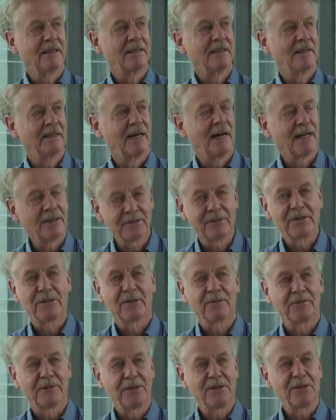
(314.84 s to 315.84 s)

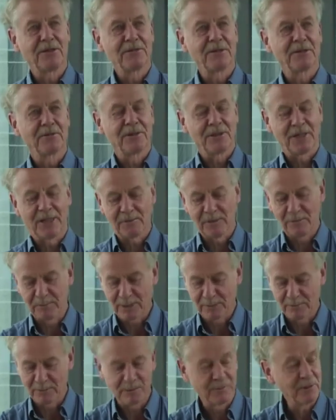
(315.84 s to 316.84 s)
unresolved issues which had been
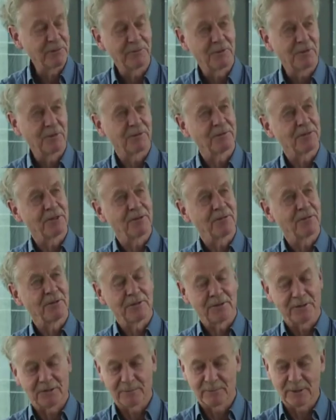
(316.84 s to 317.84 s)
published before, which
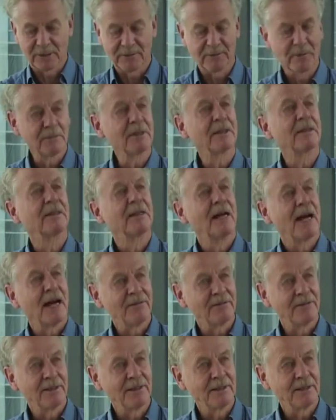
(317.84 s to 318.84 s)
were not believable.
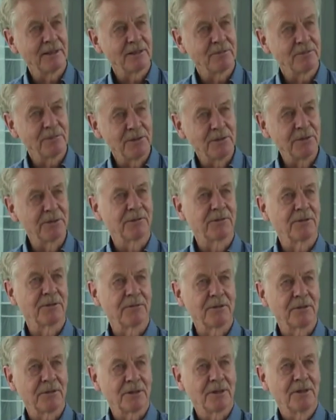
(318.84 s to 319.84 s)
I think he has beautiful
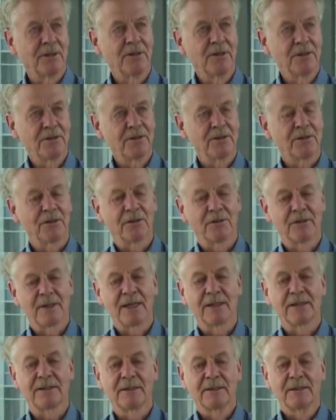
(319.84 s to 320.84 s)
work to show
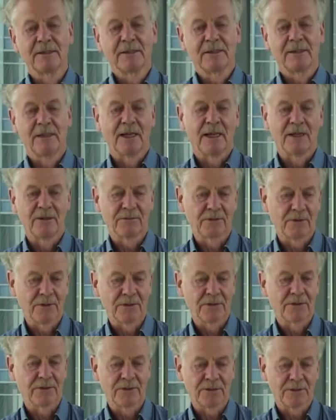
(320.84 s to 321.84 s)
that. And of
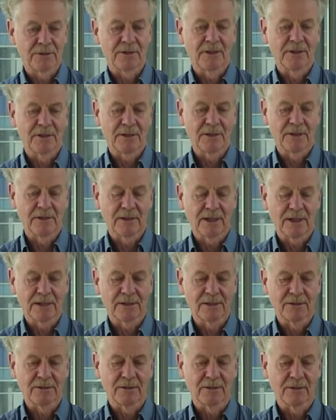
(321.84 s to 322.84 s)
course, also then the
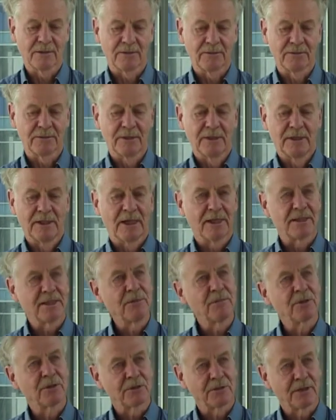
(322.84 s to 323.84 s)
next talk of
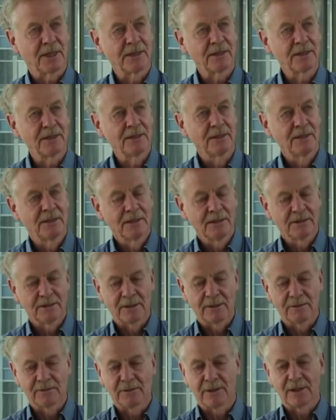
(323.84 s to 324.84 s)
Azim Surani
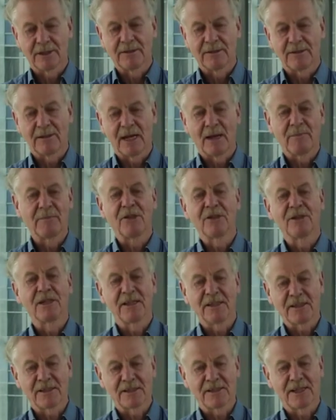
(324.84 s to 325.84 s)
to define the
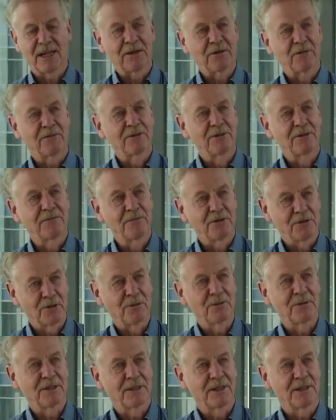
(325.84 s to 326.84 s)
epigenetic state of
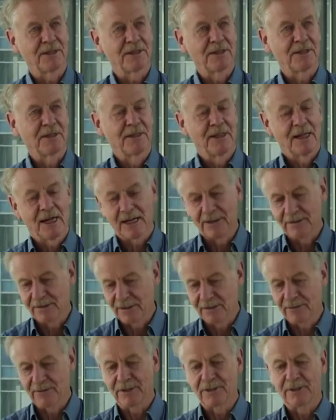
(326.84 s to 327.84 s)
germ cells, I
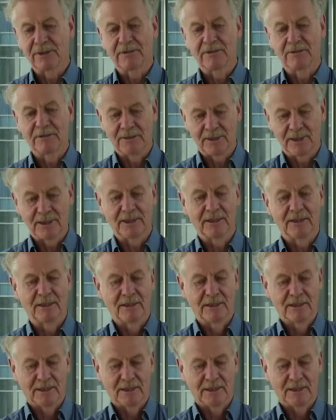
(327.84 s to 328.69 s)
think was really,